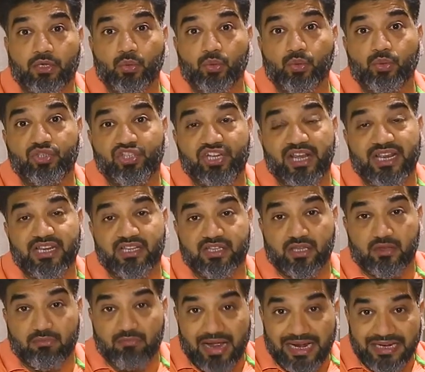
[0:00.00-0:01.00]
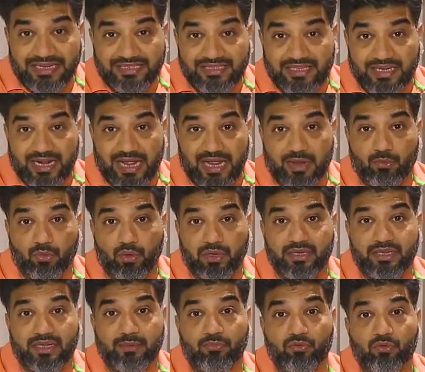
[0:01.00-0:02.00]
to change the mindset I
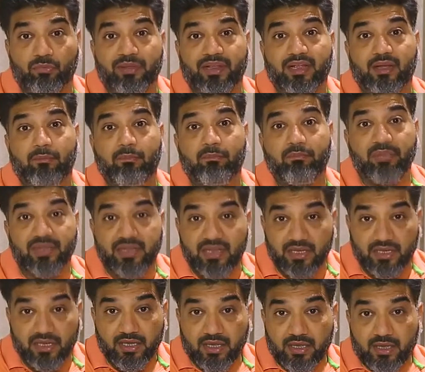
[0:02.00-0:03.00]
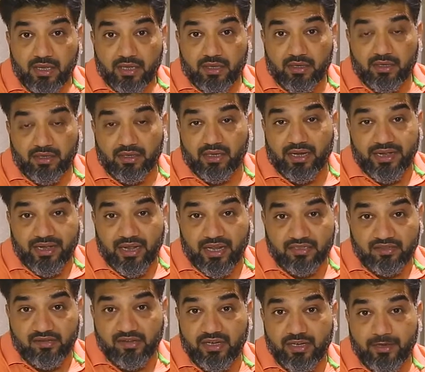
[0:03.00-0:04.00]
want them to become big in the
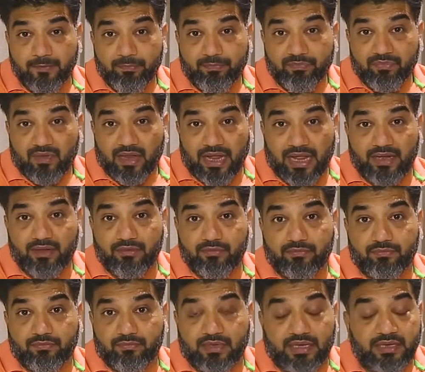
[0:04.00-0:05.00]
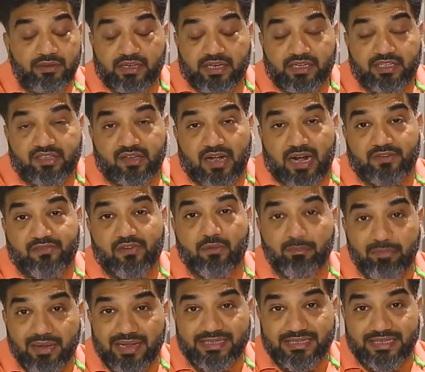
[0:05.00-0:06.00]
industry and it, it starts
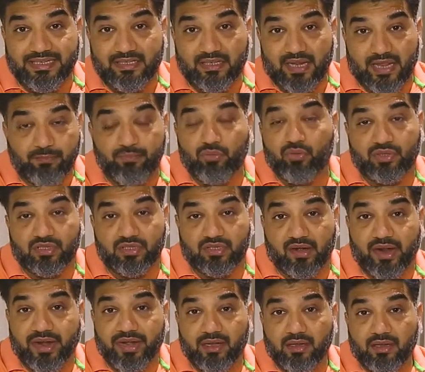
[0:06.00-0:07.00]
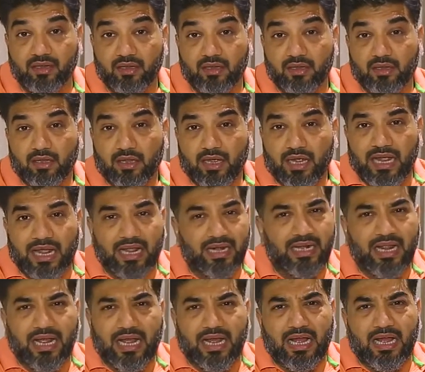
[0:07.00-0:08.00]
from basic like books right
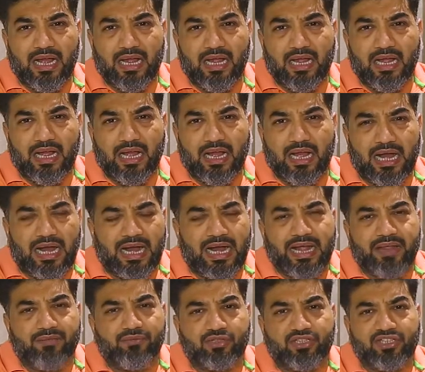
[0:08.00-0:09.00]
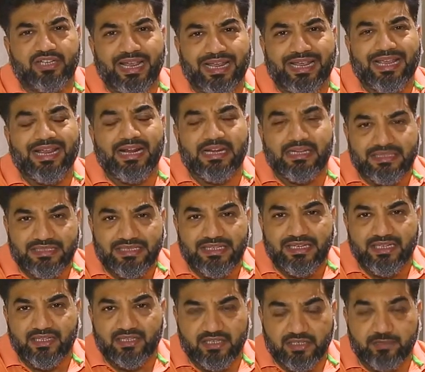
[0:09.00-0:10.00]
and I was taking it
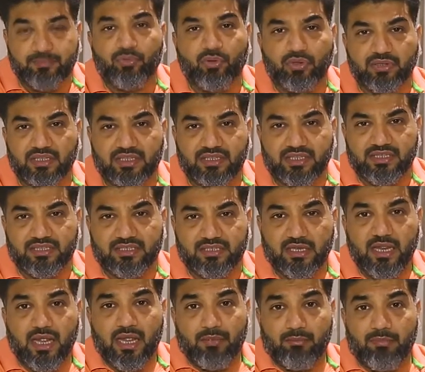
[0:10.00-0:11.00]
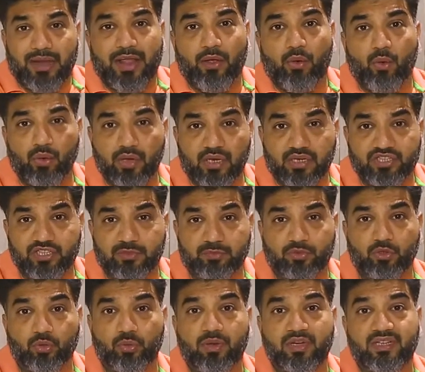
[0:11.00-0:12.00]
seriously, both the things my
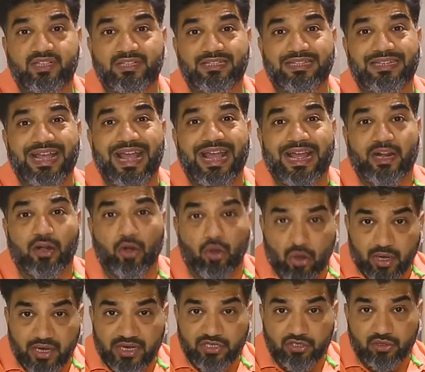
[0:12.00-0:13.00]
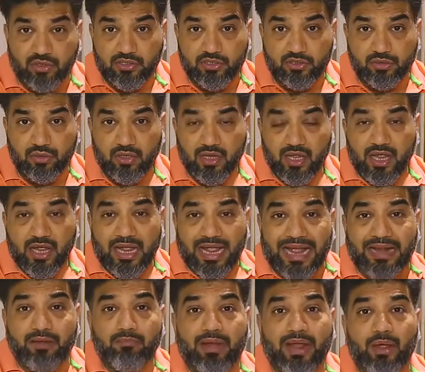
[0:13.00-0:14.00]
ownership towards their knowledge also,
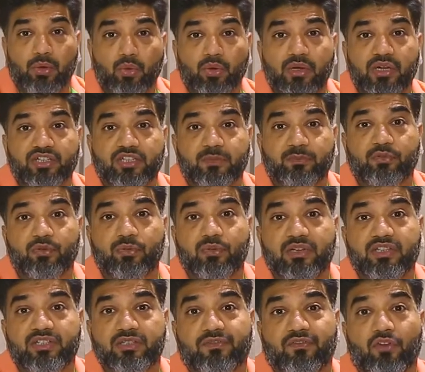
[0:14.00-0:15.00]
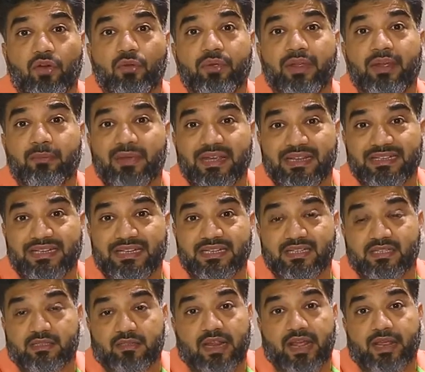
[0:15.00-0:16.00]
and my ownership towards following
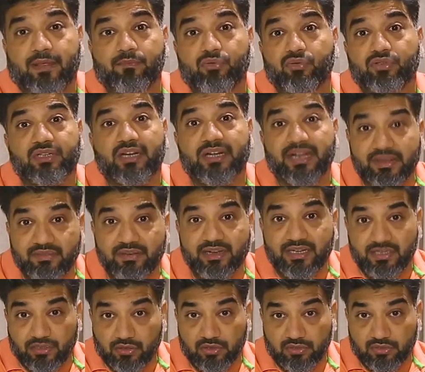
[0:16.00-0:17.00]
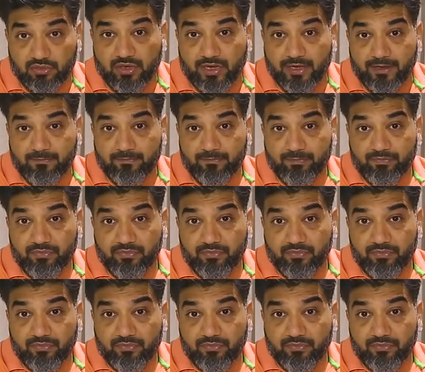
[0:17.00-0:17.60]
basics like books and DVDs also, right?